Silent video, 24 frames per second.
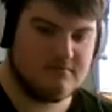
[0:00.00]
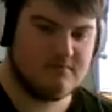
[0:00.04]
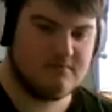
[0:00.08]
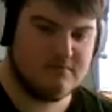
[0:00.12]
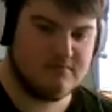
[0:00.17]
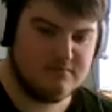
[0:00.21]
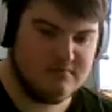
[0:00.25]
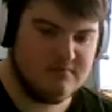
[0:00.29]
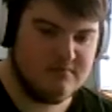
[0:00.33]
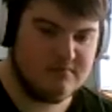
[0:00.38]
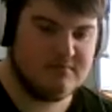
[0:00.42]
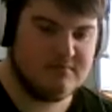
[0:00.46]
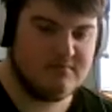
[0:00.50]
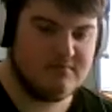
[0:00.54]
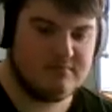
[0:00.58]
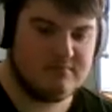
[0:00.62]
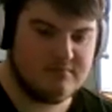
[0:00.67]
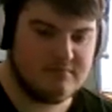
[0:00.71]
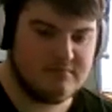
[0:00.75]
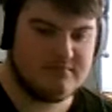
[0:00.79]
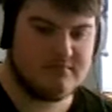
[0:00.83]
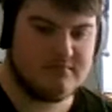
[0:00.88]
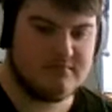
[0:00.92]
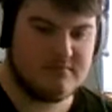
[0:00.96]

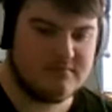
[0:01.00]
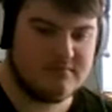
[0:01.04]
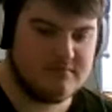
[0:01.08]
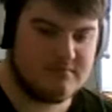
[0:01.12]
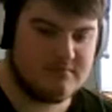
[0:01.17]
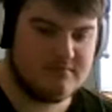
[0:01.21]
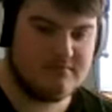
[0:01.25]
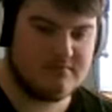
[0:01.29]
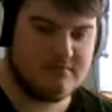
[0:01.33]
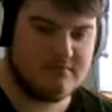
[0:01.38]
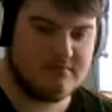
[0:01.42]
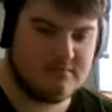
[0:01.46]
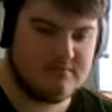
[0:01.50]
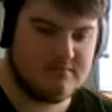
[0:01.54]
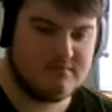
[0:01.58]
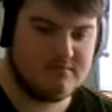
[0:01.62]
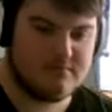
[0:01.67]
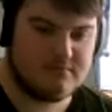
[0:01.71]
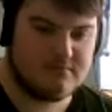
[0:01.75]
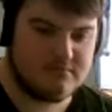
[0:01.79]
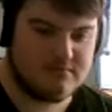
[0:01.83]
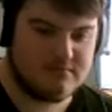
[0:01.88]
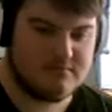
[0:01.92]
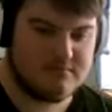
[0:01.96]

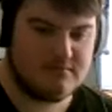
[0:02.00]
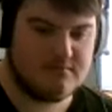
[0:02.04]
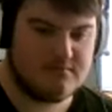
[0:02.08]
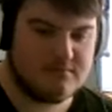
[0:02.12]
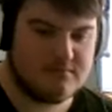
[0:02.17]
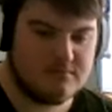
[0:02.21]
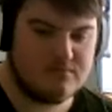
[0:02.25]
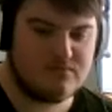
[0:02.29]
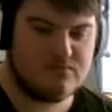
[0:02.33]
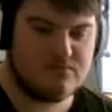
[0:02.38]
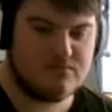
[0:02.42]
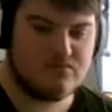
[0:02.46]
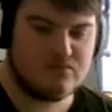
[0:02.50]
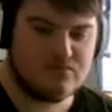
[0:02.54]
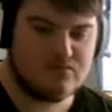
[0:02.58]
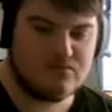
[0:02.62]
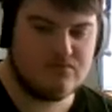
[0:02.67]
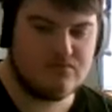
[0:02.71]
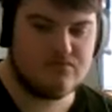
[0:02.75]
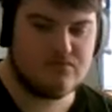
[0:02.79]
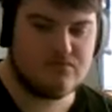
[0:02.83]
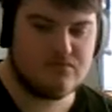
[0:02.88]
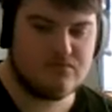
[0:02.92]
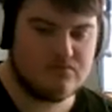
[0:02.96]

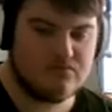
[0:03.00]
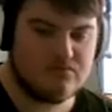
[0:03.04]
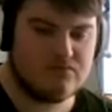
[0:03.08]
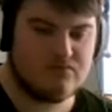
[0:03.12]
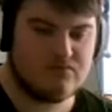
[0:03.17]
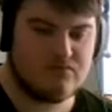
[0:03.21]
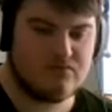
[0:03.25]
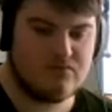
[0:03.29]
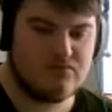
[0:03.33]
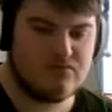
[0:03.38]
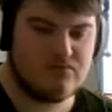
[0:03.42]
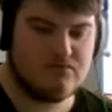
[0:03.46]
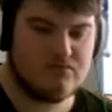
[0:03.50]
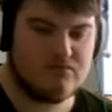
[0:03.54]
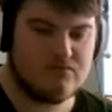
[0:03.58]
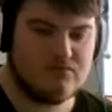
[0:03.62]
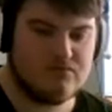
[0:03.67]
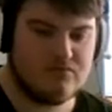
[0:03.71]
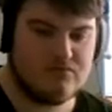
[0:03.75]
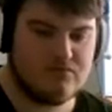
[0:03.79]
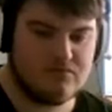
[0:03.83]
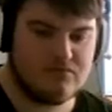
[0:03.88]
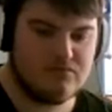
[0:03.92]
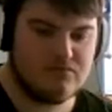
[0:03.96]

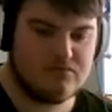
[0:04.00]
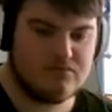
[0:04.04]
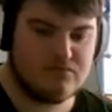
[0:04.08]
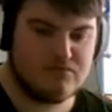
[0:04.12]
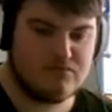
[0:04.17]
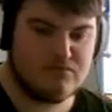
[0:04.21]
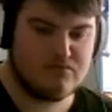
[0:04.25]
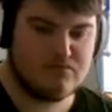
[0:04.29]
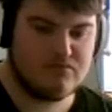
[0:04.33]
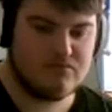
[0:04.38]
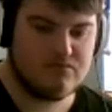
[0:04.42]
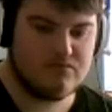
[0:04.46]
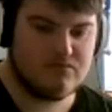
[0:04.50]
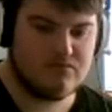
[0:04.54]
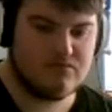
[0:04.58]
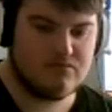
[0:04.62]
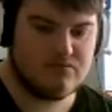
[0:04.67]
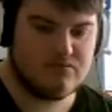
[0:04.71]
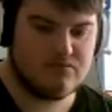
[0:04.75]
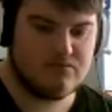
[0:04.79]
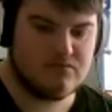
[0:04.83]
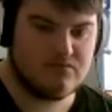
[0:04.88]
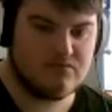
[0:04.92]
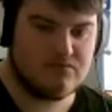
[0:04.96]

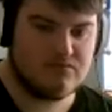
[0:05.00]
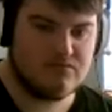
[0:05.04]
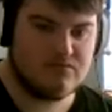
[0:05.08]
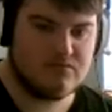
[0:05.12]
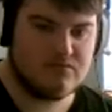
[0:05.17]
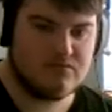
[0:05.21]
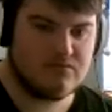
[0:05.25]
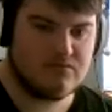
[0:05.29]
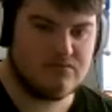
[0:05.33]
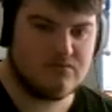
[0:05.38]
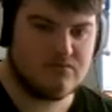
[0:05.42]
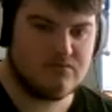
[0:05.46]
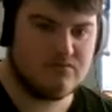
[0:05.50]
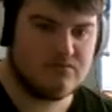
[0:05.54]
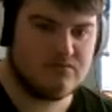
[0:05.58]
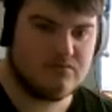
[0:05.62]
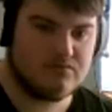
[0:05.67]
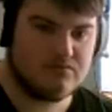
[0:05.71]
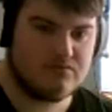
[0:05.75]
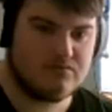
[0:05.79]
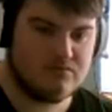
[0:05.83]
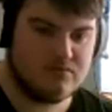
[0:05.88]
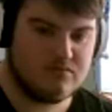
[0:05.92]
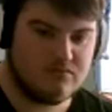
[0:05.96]

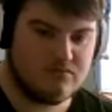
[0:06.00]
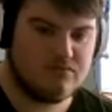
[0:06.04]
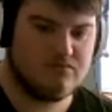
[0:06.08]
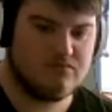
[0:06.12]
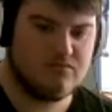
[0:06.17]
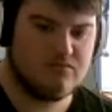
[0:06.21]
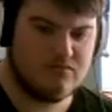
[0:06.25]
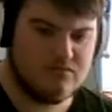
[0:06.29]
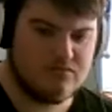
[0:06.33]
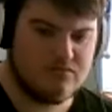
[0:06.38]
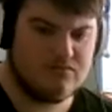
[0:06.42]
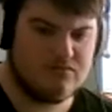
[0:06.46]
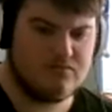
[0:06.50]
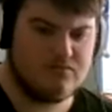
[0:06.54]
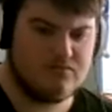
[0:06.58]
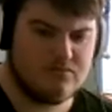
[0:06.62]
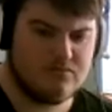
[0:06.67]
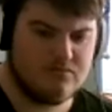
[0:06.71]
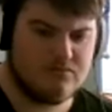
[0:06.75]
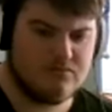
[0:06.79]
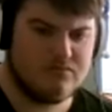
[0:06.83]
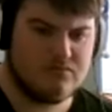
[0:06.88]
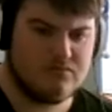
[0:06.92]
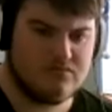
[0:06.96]

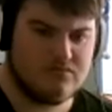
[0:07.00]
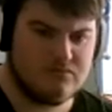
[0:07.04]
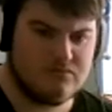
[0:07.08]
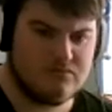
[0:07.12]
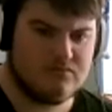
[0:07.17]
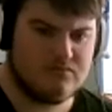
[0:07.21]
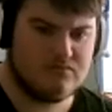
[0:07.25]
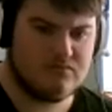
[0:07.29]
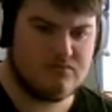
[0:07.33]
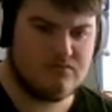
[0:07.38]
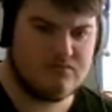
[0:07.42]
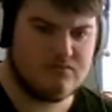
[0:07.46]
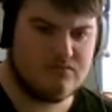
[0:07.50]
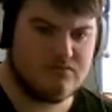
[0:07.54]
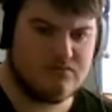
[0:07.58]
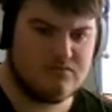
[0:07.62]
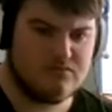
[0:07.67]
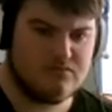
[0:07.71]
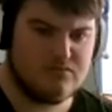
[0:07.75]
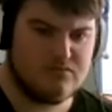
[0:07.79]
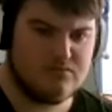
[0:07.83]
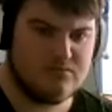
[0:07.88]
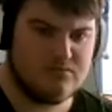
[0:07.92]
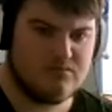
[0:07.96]
This person isn't speaking.